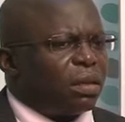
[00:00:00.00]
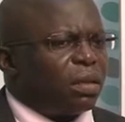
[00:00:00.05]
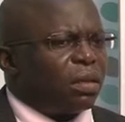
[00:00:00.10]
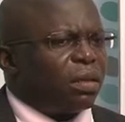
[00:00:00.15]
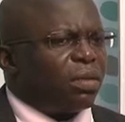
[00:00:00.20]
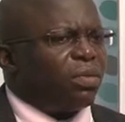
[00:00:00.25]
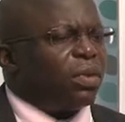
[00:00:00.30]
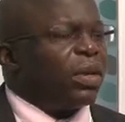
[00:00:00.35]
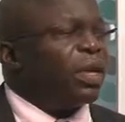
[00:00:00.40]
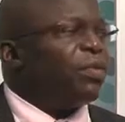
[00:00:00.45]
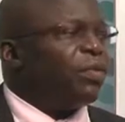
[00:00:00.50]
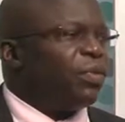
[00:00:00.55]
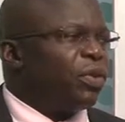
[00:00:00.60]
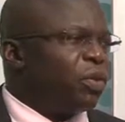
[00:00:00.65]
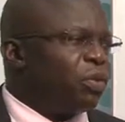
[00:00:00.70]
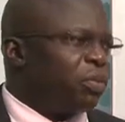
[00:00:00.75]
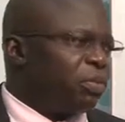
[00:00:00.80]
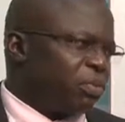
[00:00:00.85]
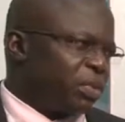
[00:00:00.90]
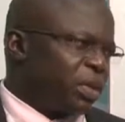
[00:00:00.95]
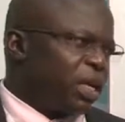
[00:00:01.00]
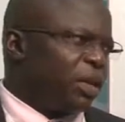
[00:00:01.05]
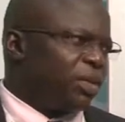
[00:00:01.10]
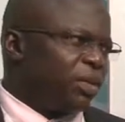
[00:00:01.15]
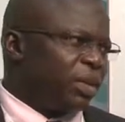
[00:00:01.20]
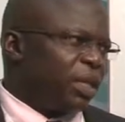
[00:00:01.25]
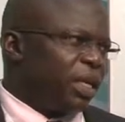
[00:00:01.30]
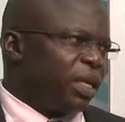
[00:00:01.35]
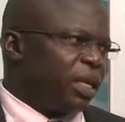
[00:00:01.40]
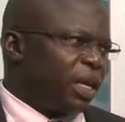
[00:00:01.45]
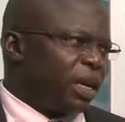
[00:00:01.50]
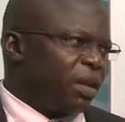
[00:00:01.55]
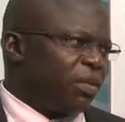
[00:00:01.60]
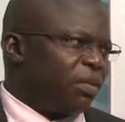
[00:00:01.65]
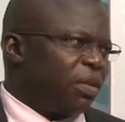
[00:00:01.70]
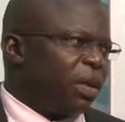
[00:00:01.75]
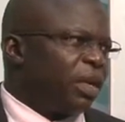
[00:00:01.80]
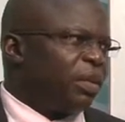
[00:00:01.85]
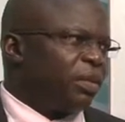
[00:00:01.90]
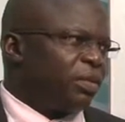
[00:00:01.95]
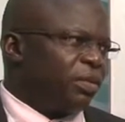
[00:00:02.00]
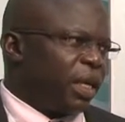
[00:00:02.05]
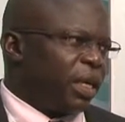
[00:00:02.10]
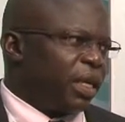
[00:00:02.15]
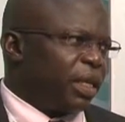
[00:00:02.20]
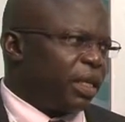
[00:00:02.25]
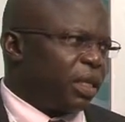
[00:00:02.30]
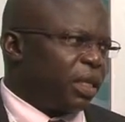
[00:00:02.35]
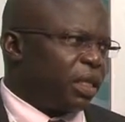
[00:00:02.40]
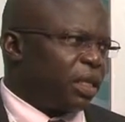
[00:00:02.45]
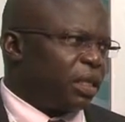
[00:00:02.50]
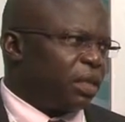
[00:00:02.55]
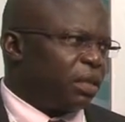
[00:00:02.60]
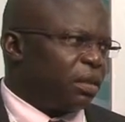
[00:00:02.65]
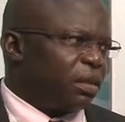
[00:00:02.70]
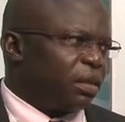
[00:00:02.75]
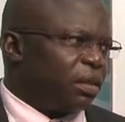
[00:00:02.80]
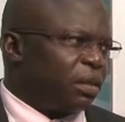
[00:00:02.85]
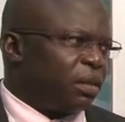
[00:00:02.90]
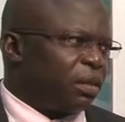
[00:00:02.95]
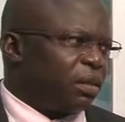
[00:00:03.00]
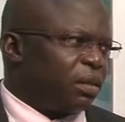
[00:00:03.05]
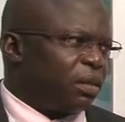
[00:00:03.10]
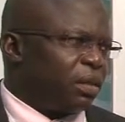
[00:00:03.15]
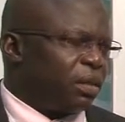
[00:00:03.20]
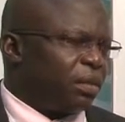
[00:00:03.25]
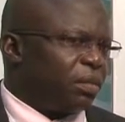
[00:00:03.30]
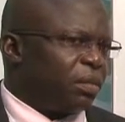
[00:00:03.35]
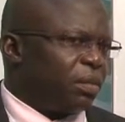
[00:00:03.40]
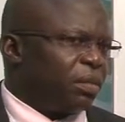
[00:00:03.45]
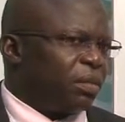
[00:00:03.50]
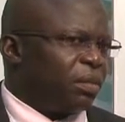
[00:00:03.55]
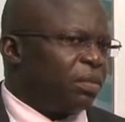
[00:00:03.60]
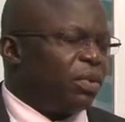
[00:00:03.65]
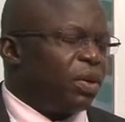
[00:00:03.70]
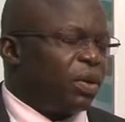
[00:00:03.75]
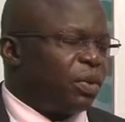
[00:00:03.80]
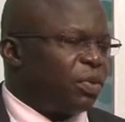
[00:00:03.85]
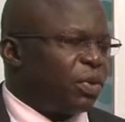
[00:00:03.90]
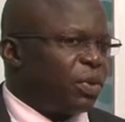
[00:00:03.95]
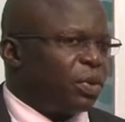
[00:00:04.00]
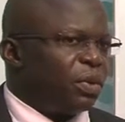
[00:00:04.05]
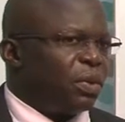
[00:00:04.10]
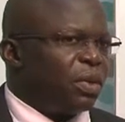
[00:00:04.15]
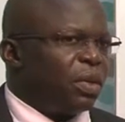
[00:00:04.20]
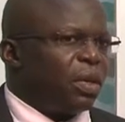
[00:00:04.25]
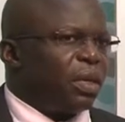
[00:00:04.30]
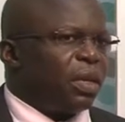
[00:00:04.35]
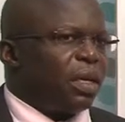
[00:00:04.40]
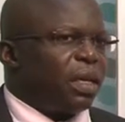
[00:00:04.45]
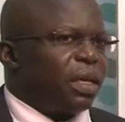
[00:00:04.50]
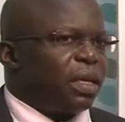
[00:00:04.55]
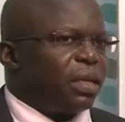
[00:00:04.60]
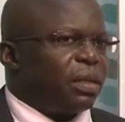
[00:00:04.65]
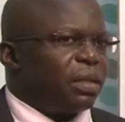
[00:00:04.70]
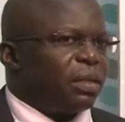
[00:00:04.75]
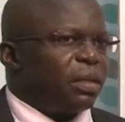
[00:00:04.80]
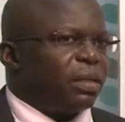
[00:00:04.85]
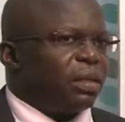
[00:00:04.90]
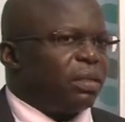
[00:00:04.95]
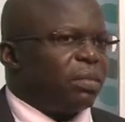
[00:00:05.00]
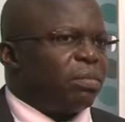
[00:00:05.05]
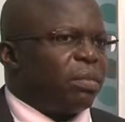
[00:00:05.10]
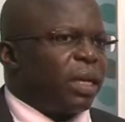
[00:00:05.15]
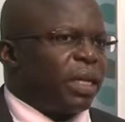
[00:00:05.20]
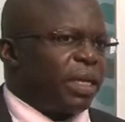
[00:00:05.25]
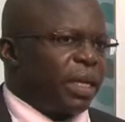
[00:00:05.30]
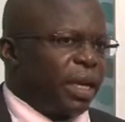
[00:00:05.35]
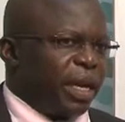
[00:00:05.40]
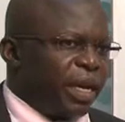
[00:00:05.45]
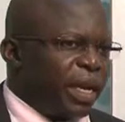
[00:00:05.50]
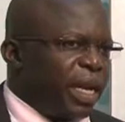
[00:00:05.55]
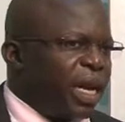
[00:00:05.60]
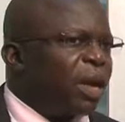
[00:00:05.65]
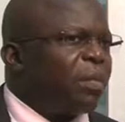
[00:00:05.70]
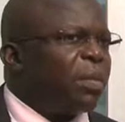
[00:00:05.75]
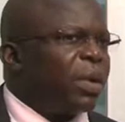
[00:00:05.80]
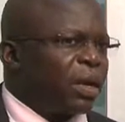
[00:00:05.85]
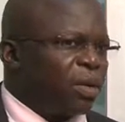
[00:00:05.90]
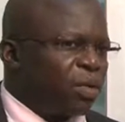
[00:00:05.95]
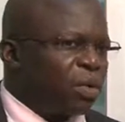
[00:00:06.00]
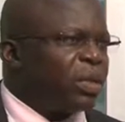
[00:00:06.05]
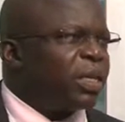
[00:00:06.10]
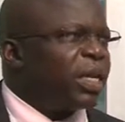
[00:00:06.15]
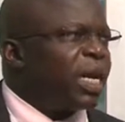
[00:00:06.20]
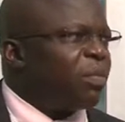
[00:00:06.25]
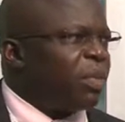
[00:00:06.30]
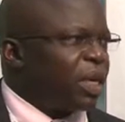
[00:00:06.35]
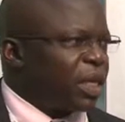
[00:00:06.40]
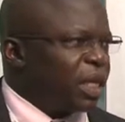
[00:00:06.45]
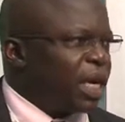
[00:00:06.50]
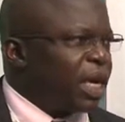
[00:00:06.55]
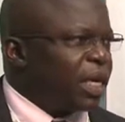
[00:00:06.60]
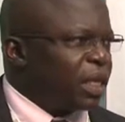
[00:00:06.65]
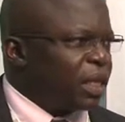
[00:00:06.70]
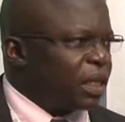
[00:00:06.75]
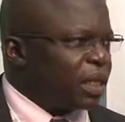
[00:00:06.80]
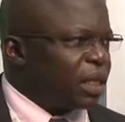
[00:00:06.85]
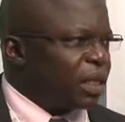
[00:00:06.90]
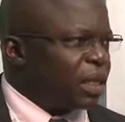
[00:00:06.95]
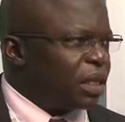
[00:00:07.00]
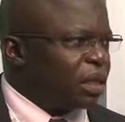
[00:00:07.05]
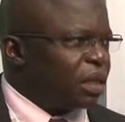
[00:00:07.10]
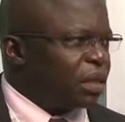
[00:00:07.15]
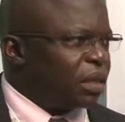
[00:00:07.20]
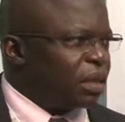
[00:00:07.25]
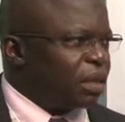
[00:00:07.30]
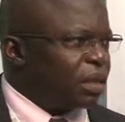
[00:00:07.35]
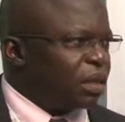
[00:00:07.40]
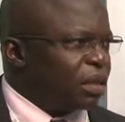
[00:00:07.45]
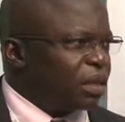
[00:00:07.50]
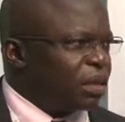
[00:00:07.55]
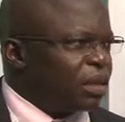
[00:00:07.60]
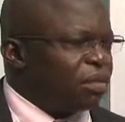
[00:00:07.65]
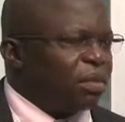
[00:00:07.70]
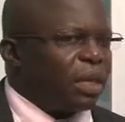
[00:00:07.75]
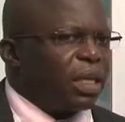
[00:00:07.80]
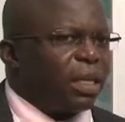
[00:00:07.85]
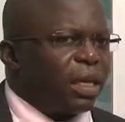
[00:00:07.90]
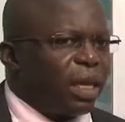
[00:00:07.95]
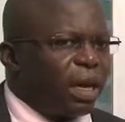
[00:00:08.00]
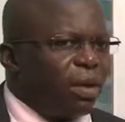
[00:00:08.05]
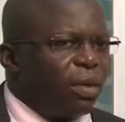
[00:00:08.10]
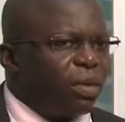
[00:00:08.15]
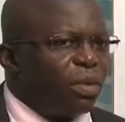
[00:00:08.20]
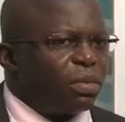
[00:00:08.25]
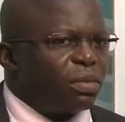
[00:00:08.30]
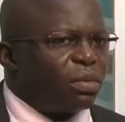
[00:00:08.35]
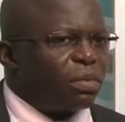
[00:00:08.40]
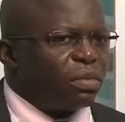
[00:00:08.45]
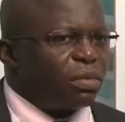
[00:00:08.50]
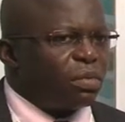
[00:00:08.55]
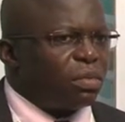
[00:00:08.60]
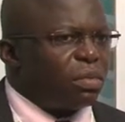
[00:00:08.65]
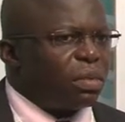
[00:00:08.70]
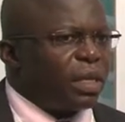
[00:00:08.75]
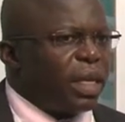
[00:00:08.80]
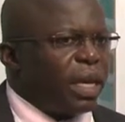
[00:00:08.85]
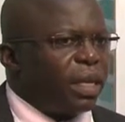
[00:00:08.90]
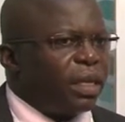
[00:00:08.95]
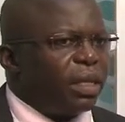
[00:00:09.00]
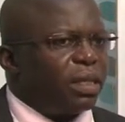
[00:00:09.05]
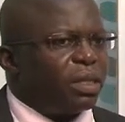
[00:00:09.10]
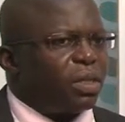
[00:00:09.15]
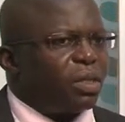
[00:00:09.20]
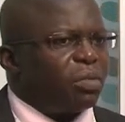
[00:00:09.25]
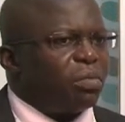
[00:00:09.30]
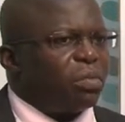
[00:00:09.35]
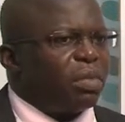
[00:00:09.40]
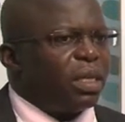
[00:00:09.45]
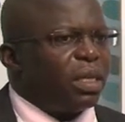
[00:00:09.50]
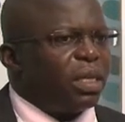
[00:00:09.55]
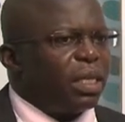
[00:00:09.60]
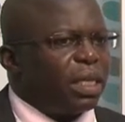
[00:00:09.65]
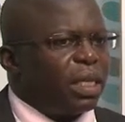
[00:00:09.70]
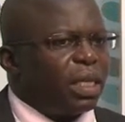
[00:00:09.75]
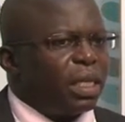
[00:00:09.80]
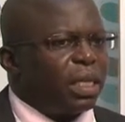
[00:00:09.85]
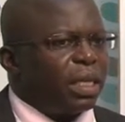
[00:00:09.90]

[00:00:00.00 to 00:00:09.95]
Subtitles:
very few countries that have ratified it. Very few. But a good number signed. But now there needs to be